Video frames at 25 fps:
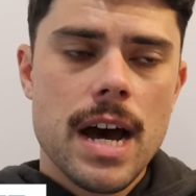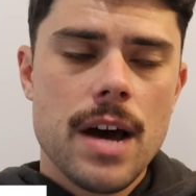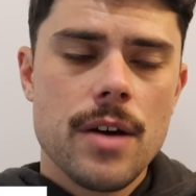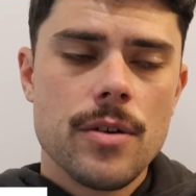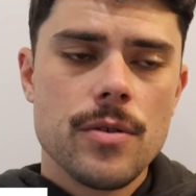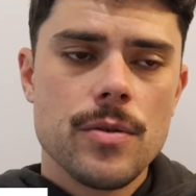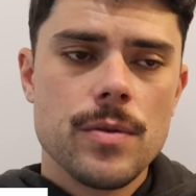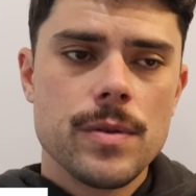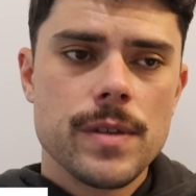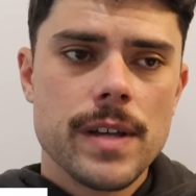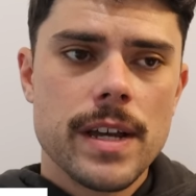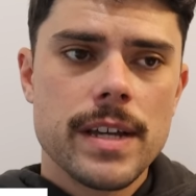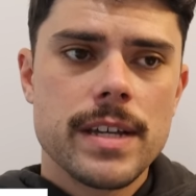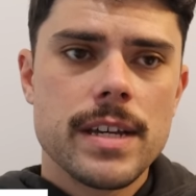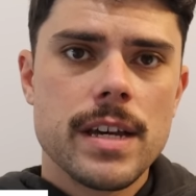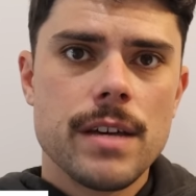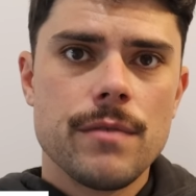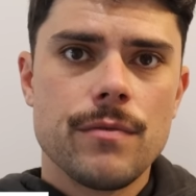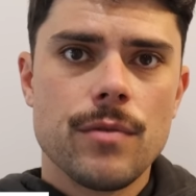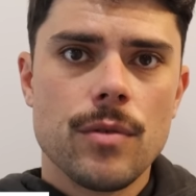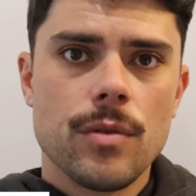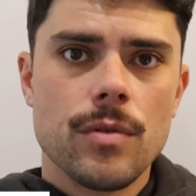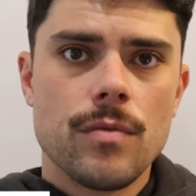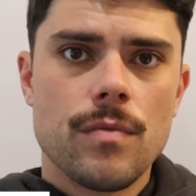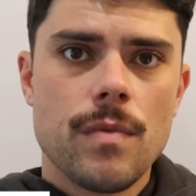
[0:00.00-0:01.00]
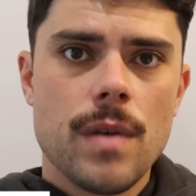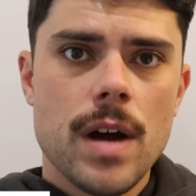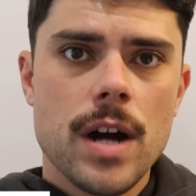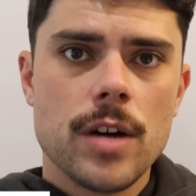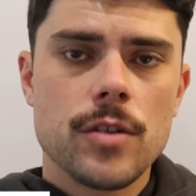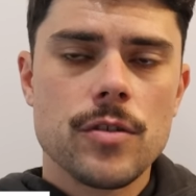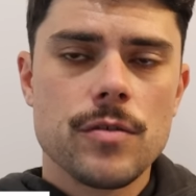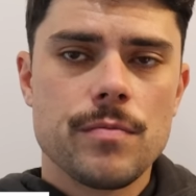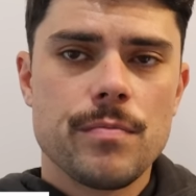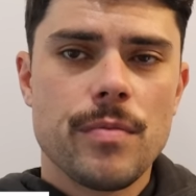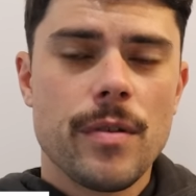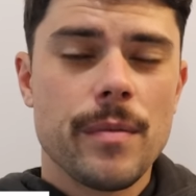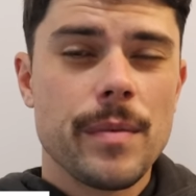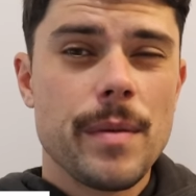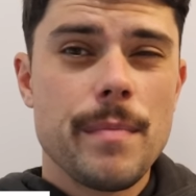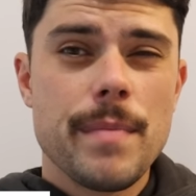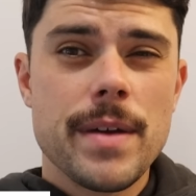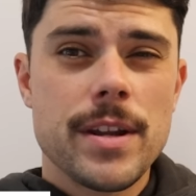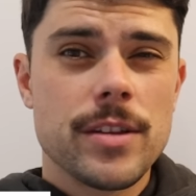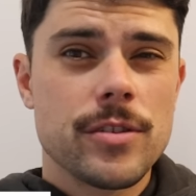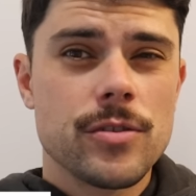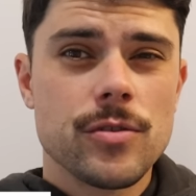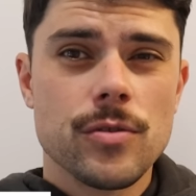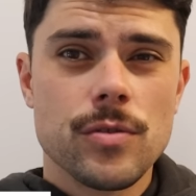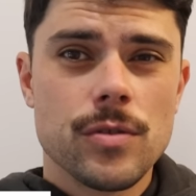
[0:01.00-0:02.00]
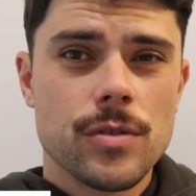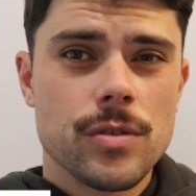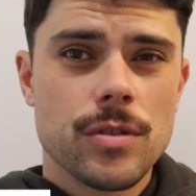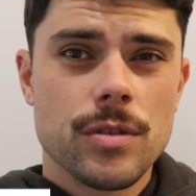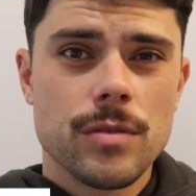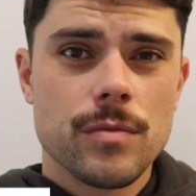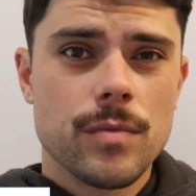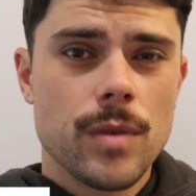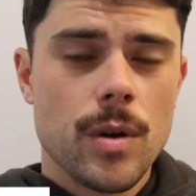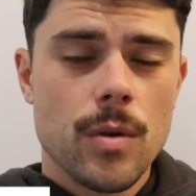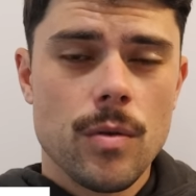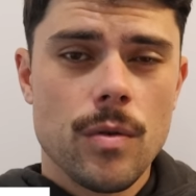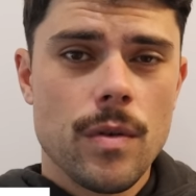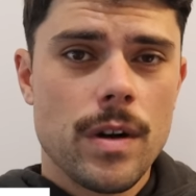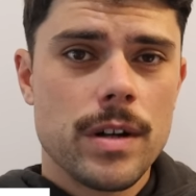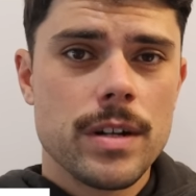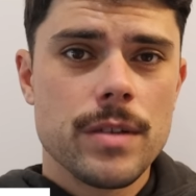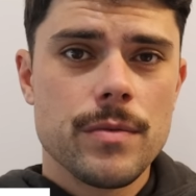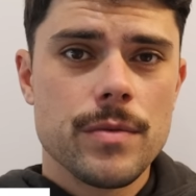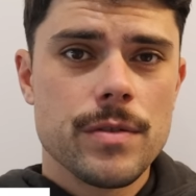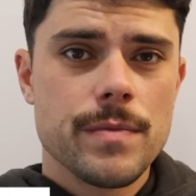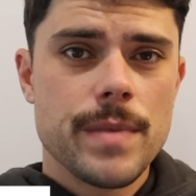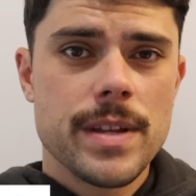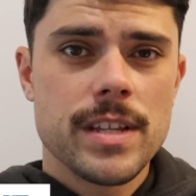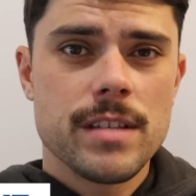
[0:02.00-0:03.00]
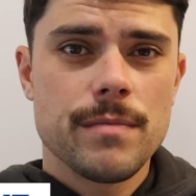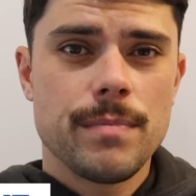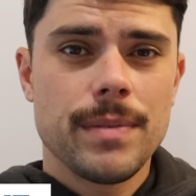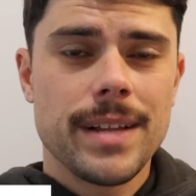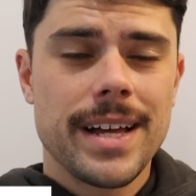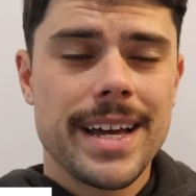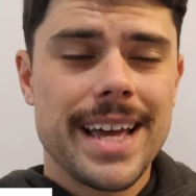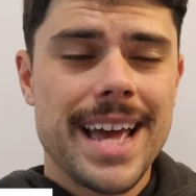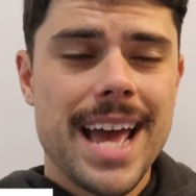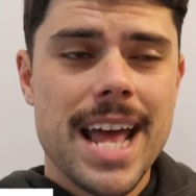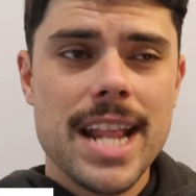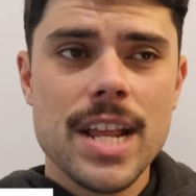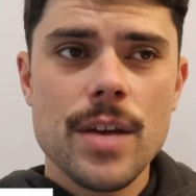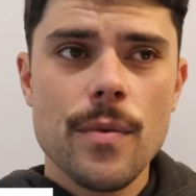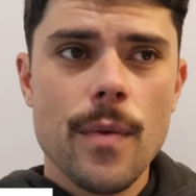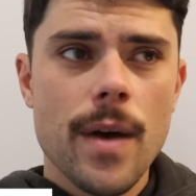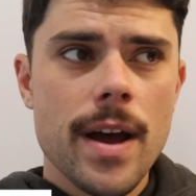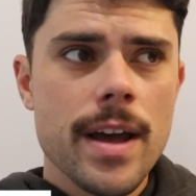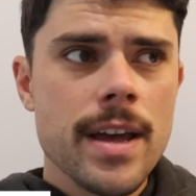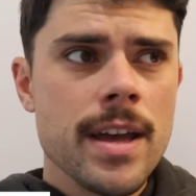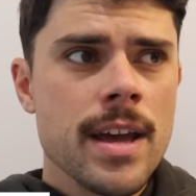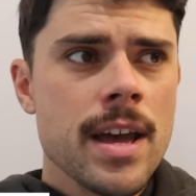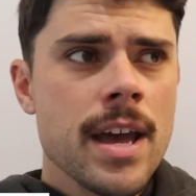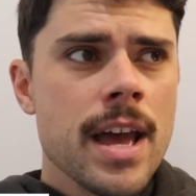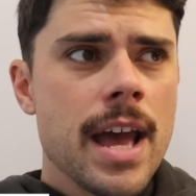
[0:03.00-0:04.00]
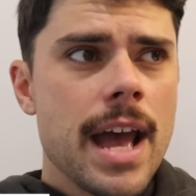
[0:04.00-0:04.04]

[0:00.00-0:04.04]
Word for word: who's a key forward ruck, who's probably better suited to the role Grundy was meant to play anyway.